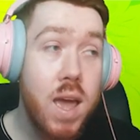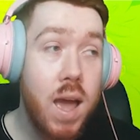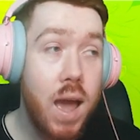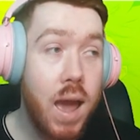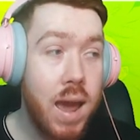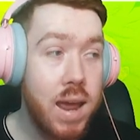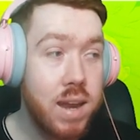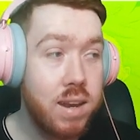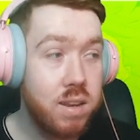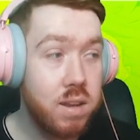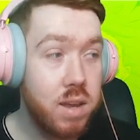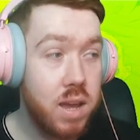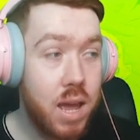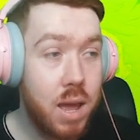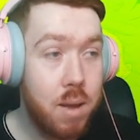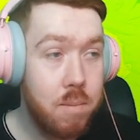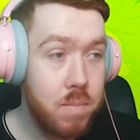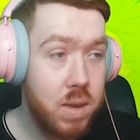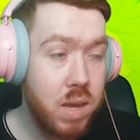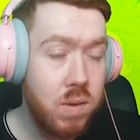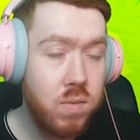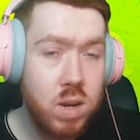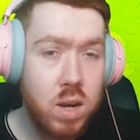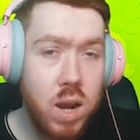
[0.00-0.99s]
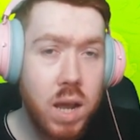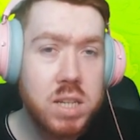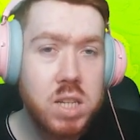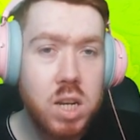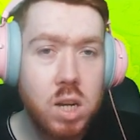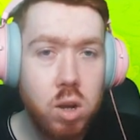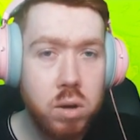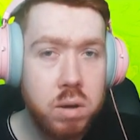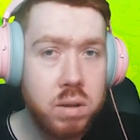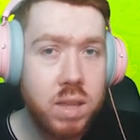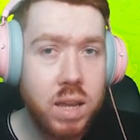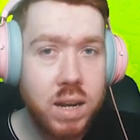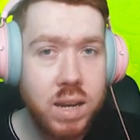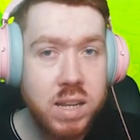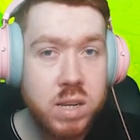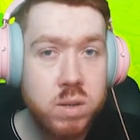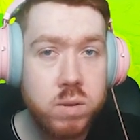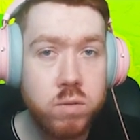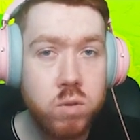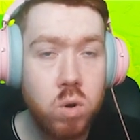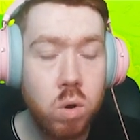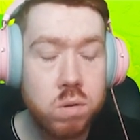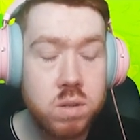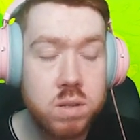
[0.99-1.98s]
And if you actually look at the leaks
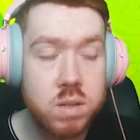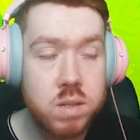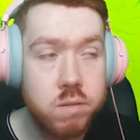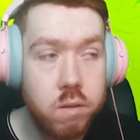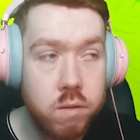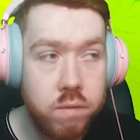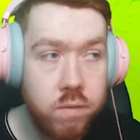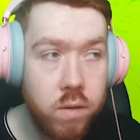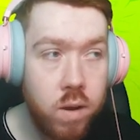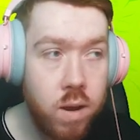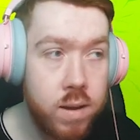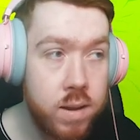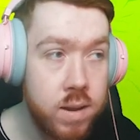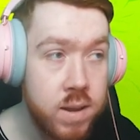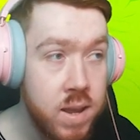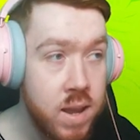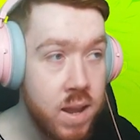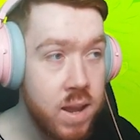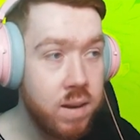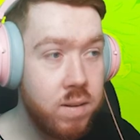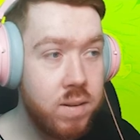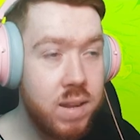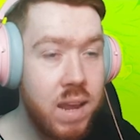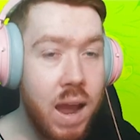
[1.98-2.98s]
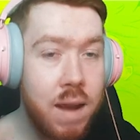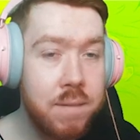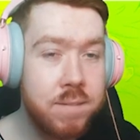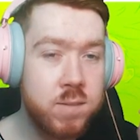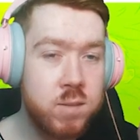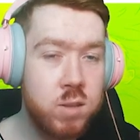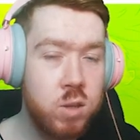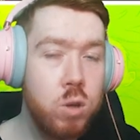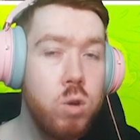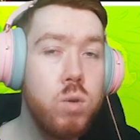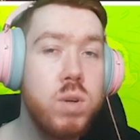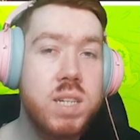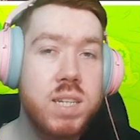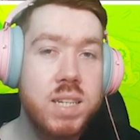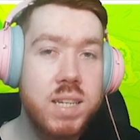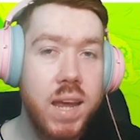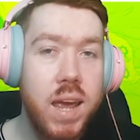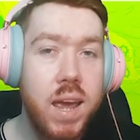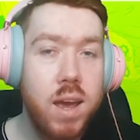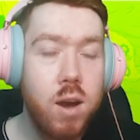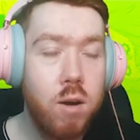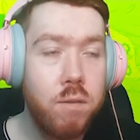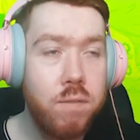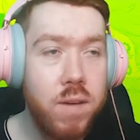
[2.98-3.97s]
we've gotten so far, they have two
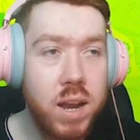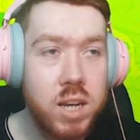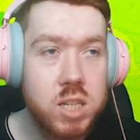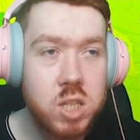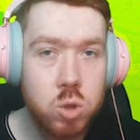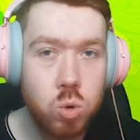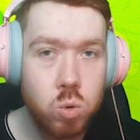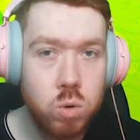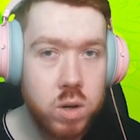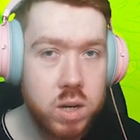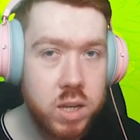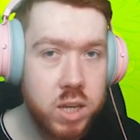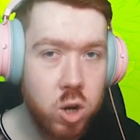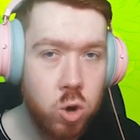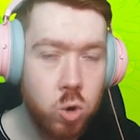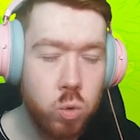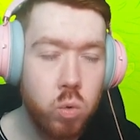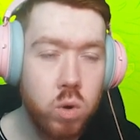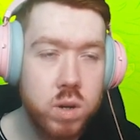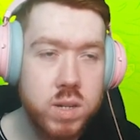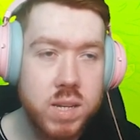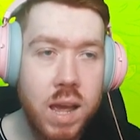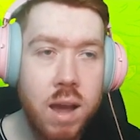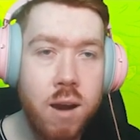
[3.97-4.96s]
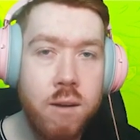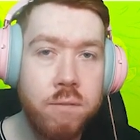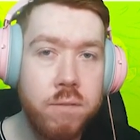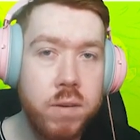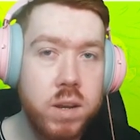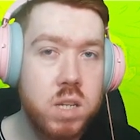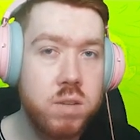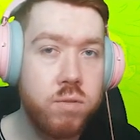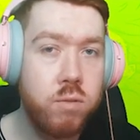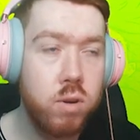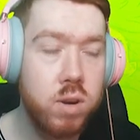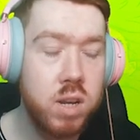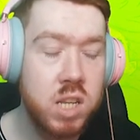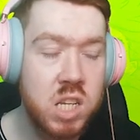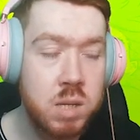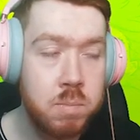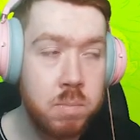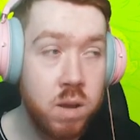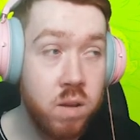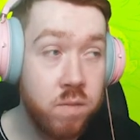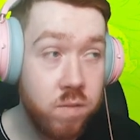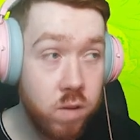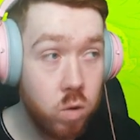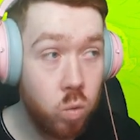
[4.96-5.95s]
set of actual Guild Wars outfits for
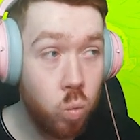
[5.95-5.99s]
Elizabeth.